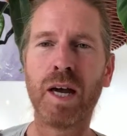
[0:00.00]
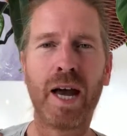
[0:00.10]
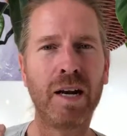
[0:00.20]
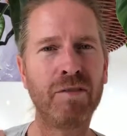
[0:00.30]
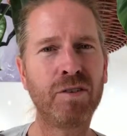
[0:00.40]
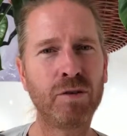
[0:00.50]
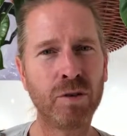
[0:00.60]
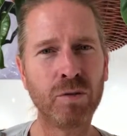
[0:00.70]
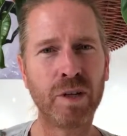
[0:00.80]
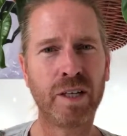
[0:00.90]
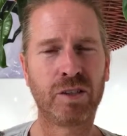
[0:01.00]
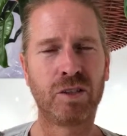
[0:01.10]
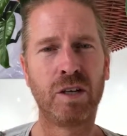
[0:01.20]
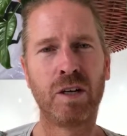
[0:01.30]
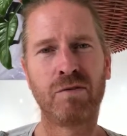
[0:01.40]
And if you do
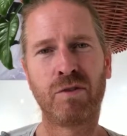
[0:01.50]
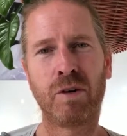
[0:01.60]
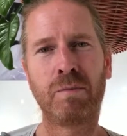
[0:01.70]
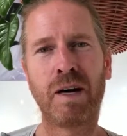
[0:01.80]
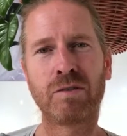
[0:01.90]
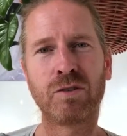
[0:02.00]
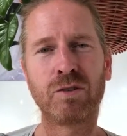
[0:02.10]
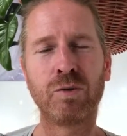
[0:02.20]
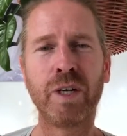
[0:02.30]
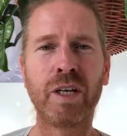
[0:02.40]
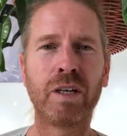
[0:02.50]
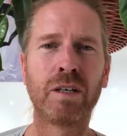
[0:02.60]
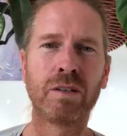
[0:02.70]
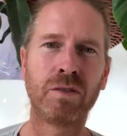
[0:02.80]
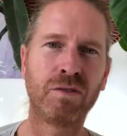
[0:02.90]
this for about 3
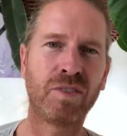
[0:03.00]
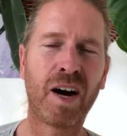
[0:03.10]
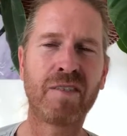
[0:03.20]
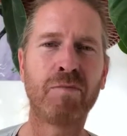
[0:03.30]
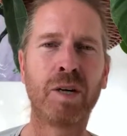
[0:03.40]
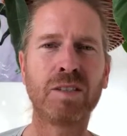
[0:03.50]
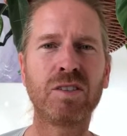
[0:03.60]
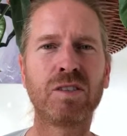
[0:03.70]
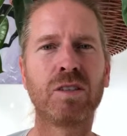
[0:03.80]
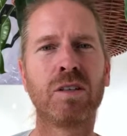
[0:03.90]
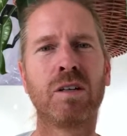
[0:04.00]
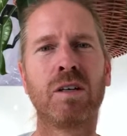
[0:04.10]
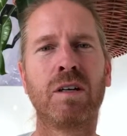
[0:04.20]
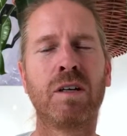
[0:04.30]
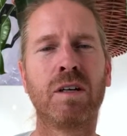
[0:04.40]
to 5 months,
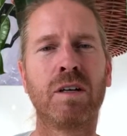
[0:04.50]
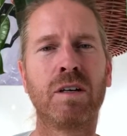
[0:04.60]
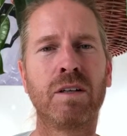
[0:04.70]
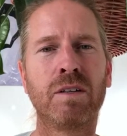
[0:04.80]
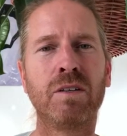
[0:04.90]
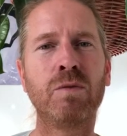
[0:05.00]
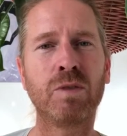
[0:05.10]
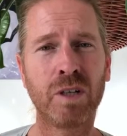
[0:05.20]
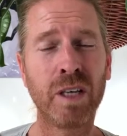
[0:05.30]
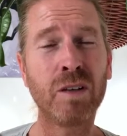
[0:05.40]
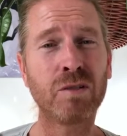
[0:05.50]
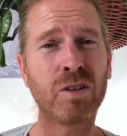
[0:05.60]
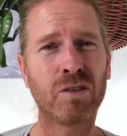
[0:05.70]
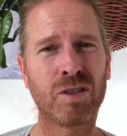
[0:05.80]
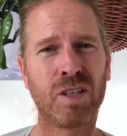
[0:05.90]
you will heal
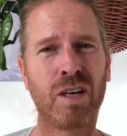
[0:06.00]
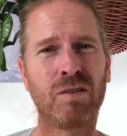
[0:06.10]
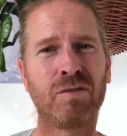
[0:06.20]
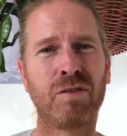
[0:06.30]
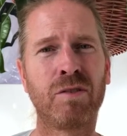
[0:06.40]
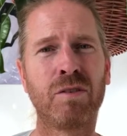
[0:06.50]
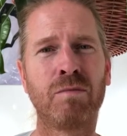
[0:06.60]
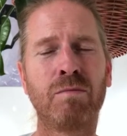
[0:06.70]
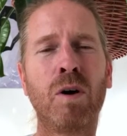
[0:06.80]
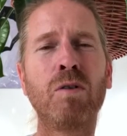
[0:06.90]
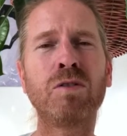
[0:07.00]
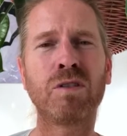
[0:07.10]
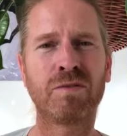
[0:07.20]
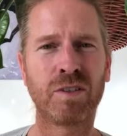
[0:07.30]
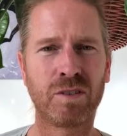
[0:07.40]
yourself most
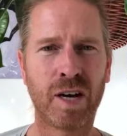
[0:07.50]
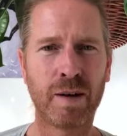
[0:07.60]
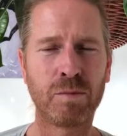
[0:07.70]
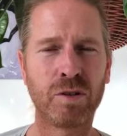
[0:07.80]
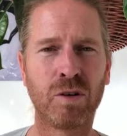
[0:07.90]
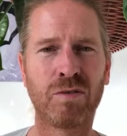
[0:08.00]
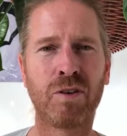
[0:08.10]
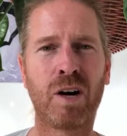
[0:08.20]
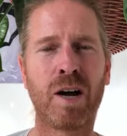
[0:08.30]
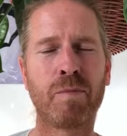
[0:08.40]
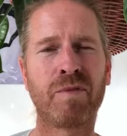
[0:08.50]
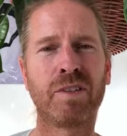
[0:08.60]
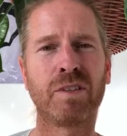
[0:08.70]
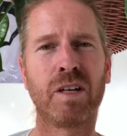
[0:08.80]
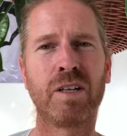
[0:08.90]
of the times of your
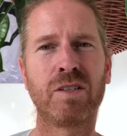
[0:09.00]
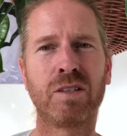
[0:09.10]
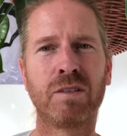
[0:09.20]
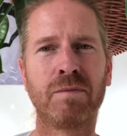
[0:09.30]
hyperventilation.